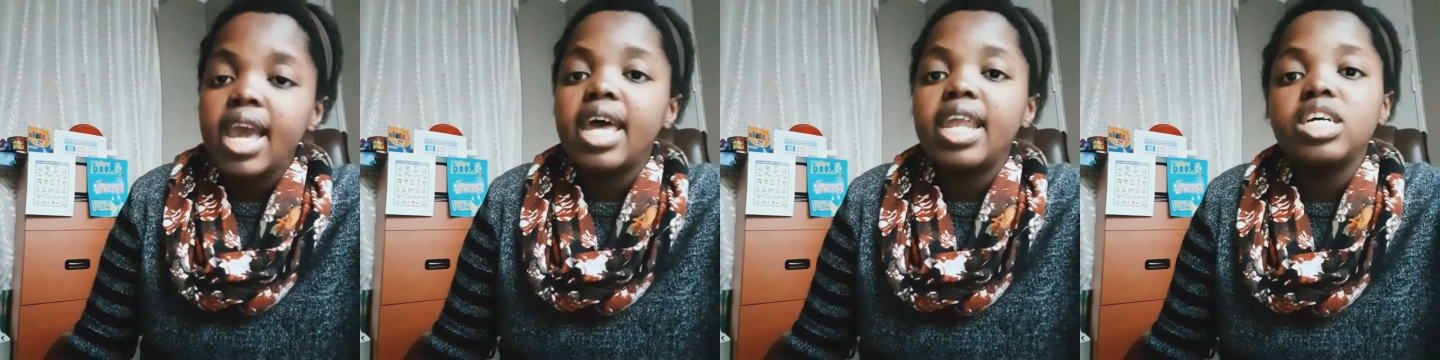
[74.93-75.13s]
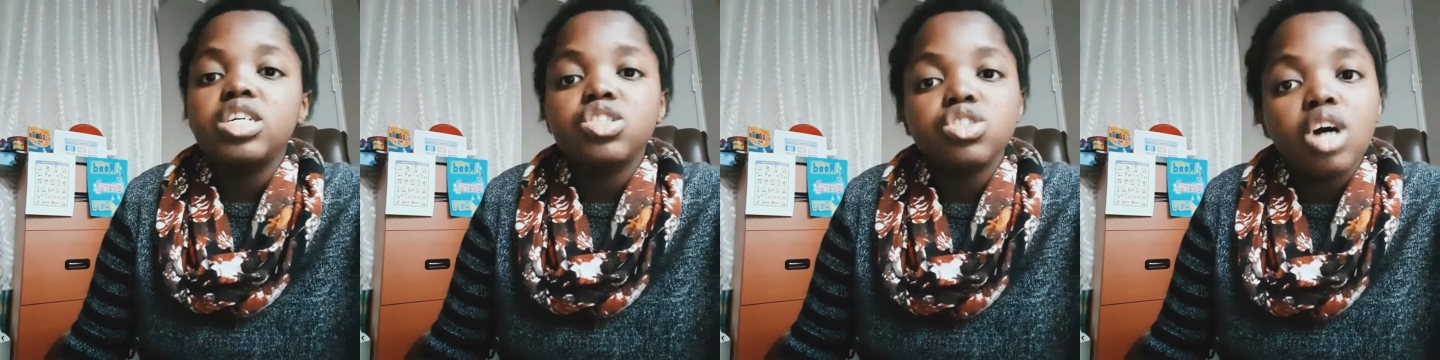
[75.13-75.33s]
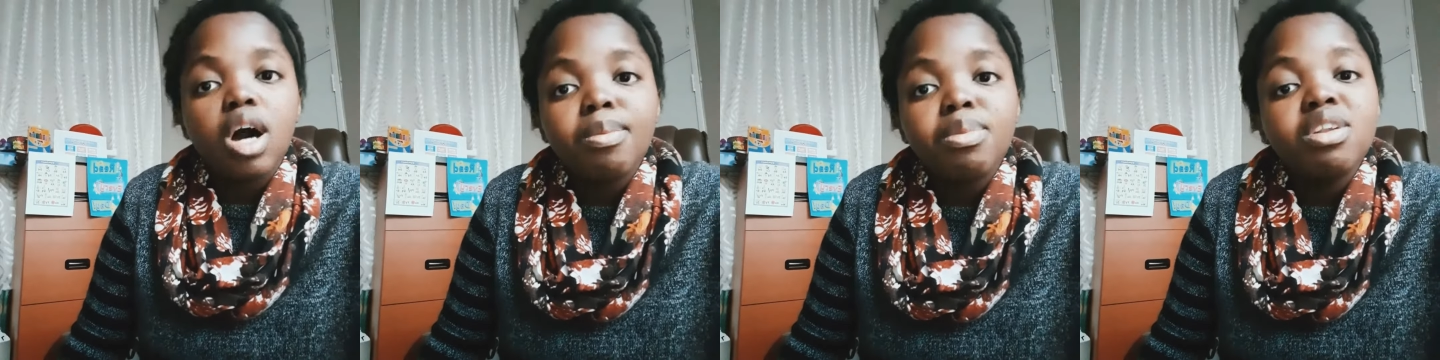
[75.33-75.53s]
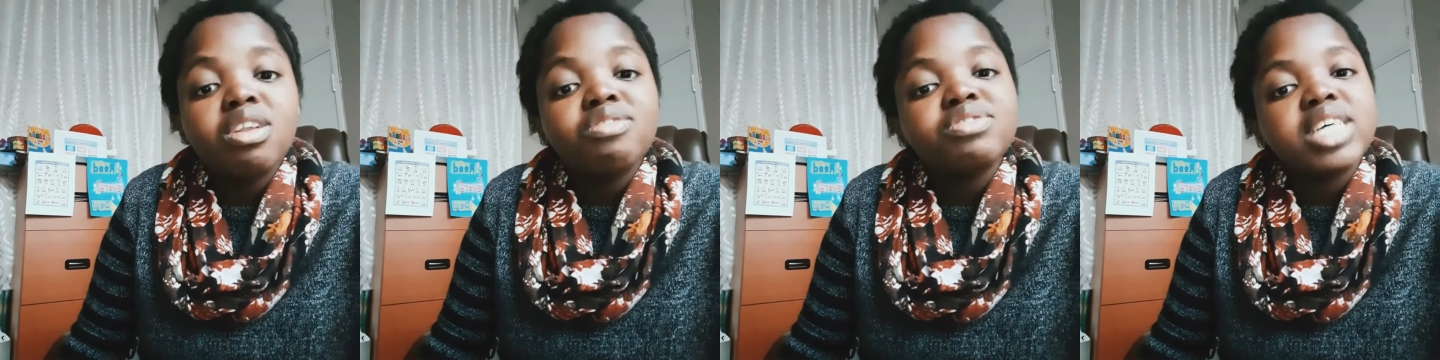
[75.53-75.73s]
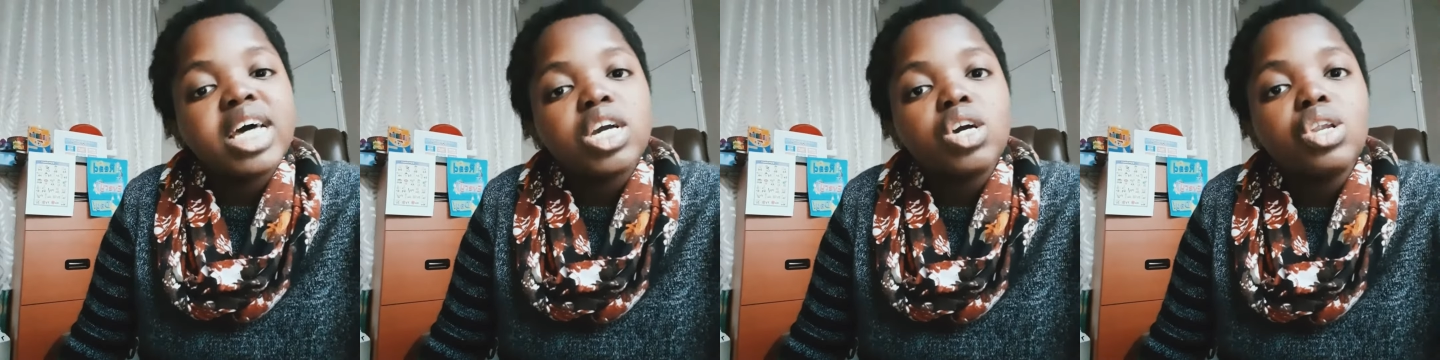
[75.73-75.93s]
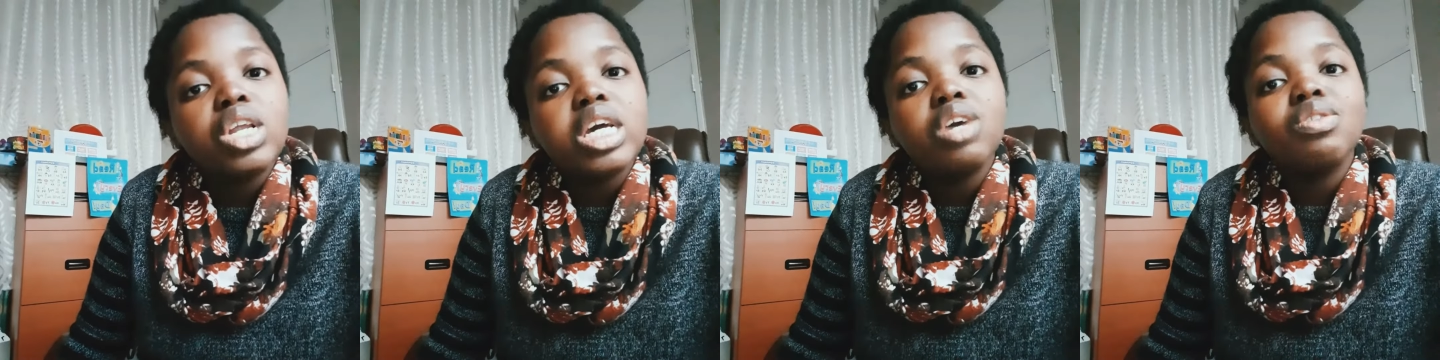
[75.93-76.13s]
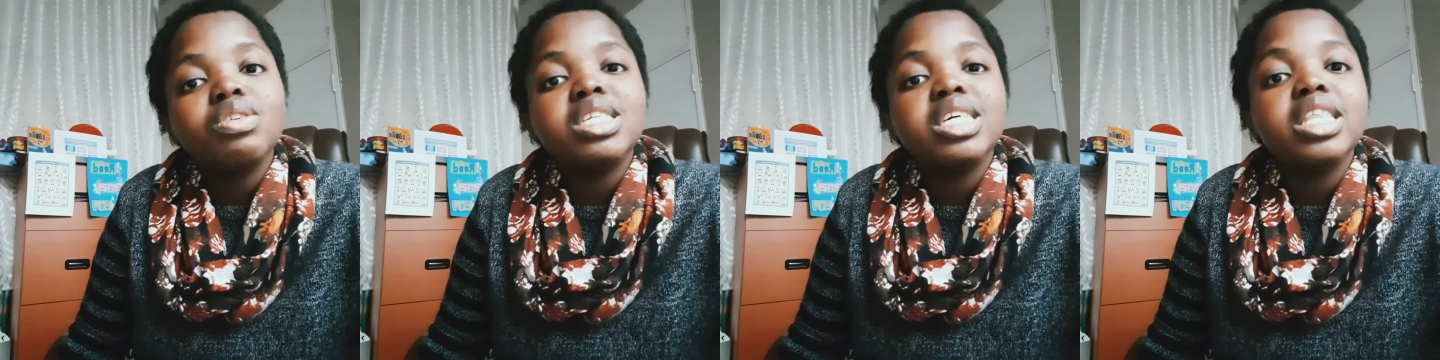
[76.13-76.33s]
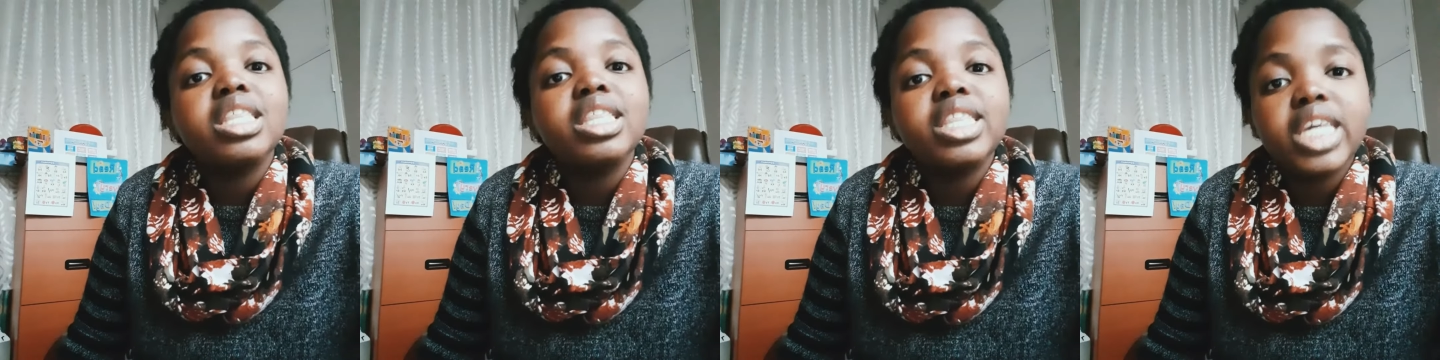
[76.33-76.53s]
An example of
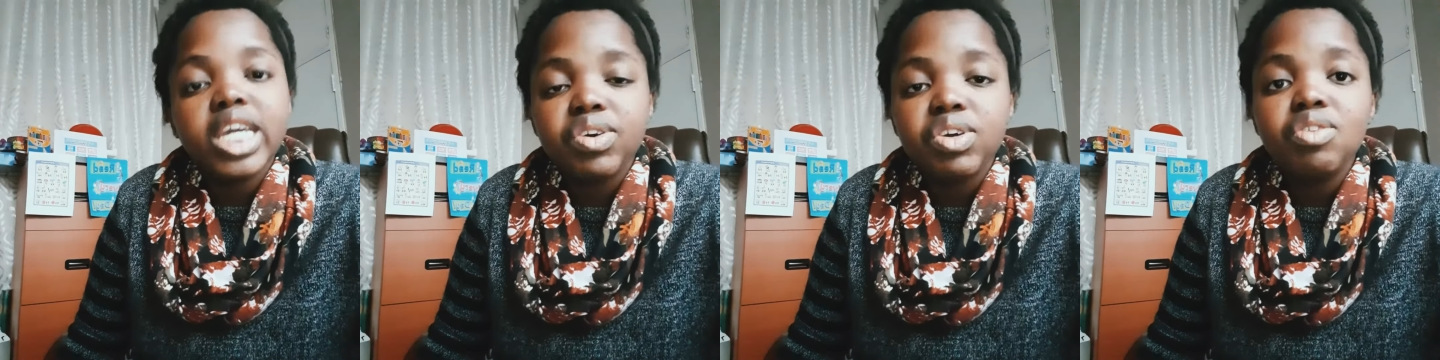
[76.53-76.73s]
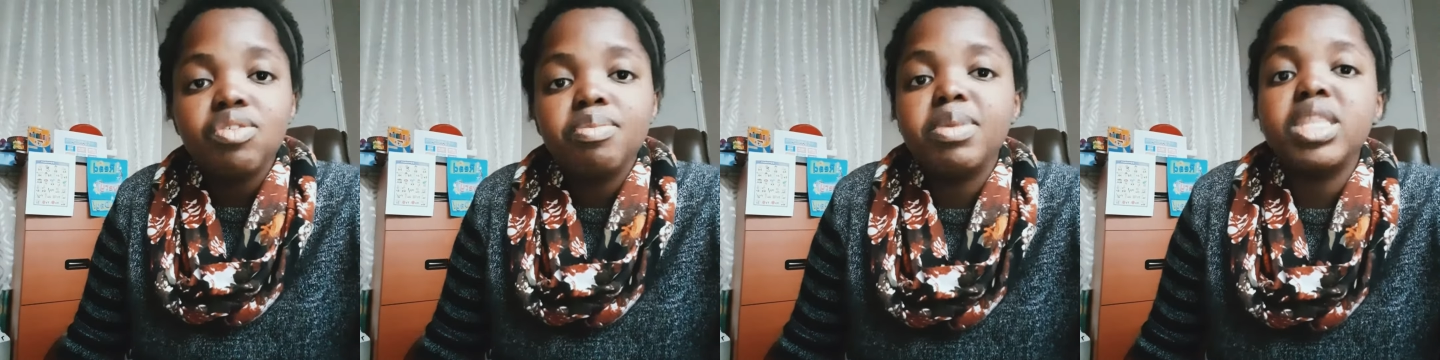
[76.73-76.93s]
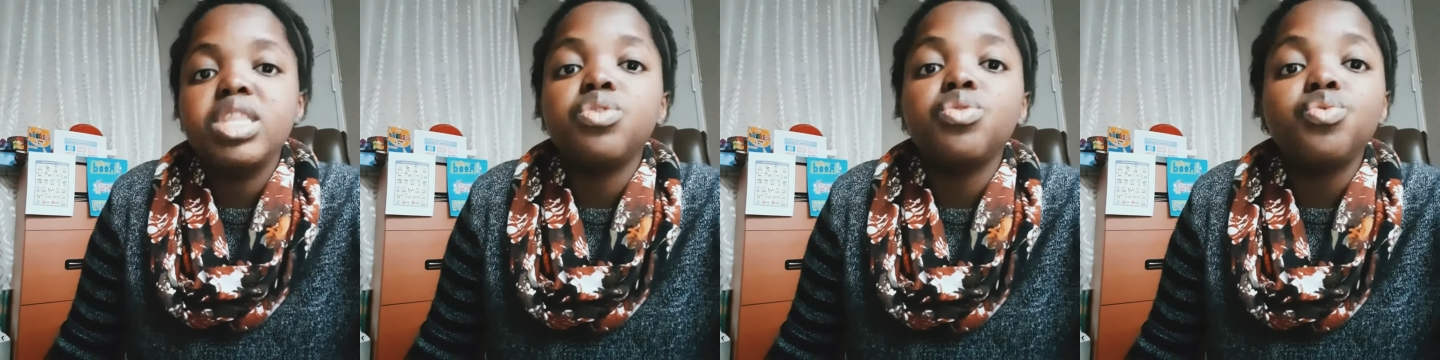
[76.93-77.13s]
psycholinguistic theory would be the